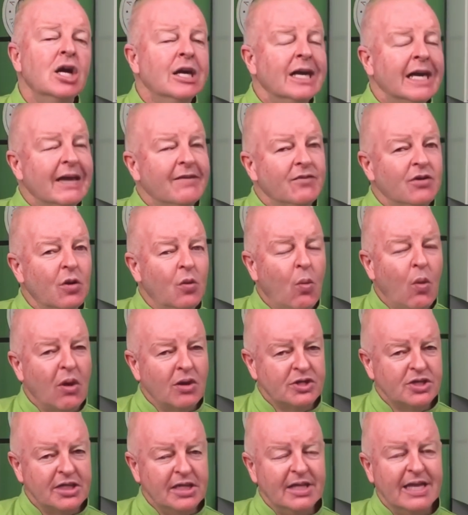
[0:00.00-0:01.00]
If you're
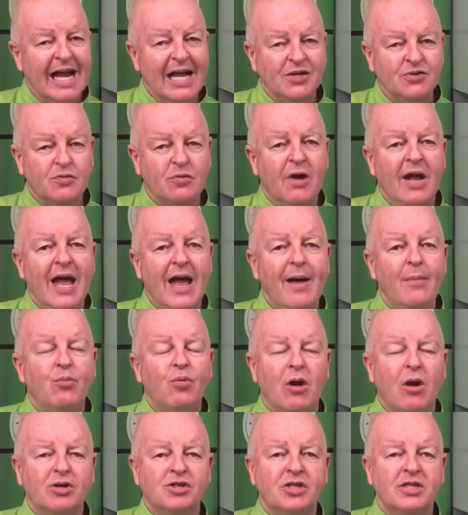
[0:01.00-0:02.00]
washing natural hair
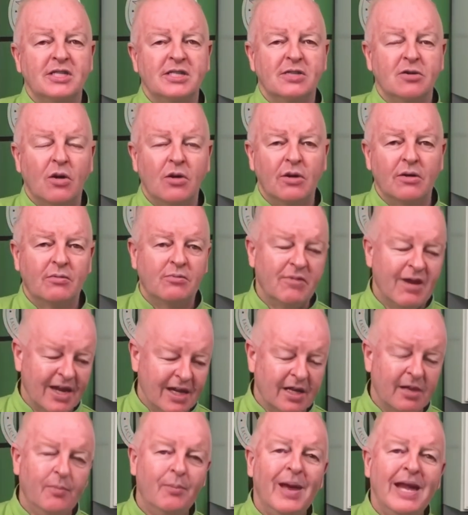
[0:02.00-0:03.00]
brushes on a
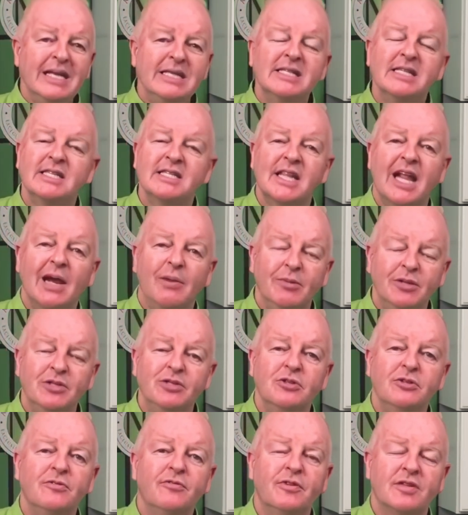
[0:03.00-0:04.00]
regular basis, like we
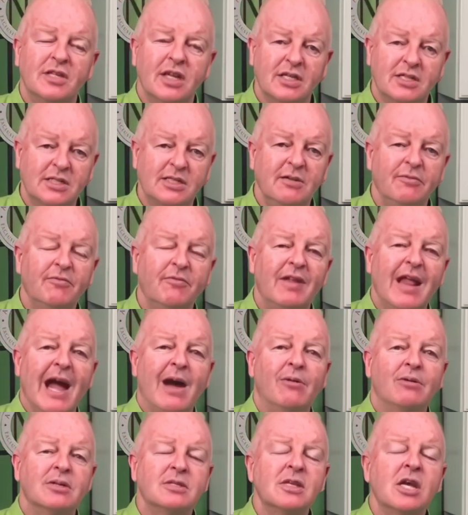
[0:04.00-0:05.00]
do for dusting
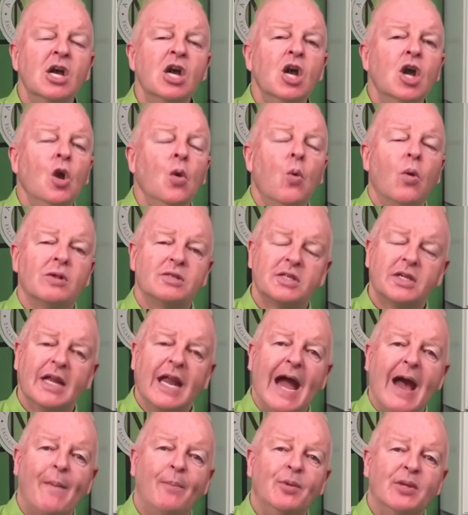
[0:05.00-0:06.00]
flowers, what's going to
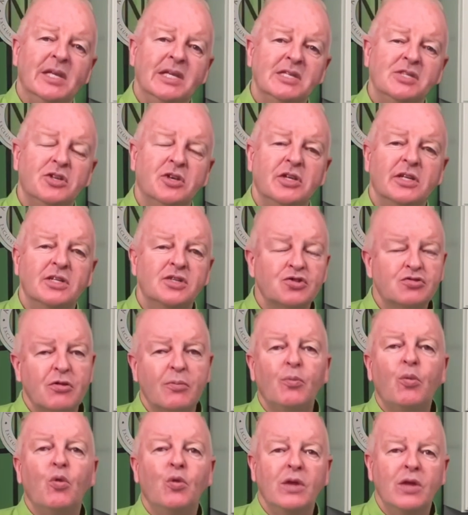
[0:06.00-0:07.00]
happen is you're going to
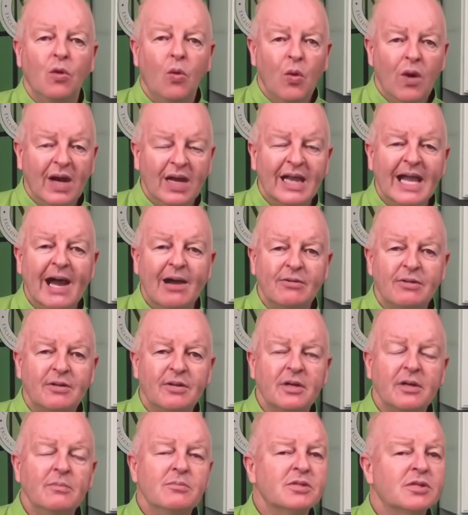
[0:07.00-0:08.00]
strip all the oil out of
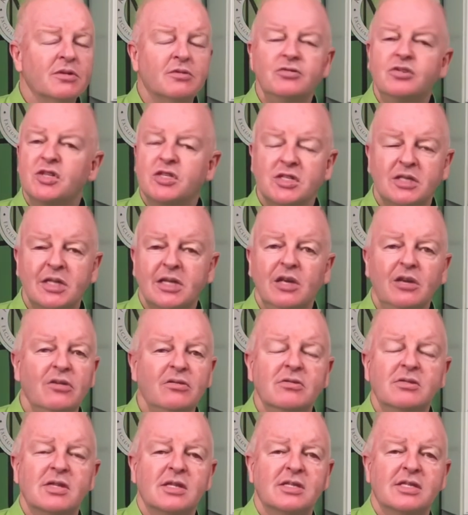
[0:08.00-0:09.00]
them. So you're just going to
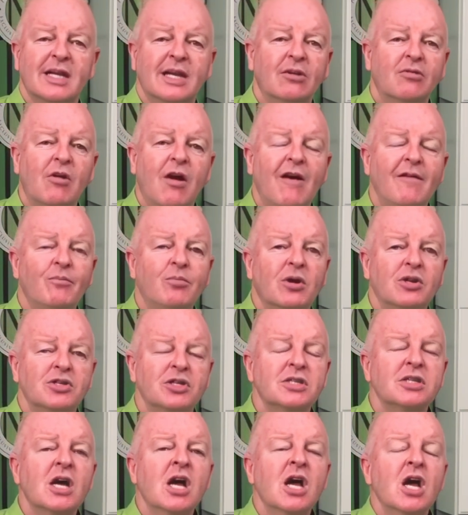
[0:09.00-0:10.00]
use, as I said, craft brushes.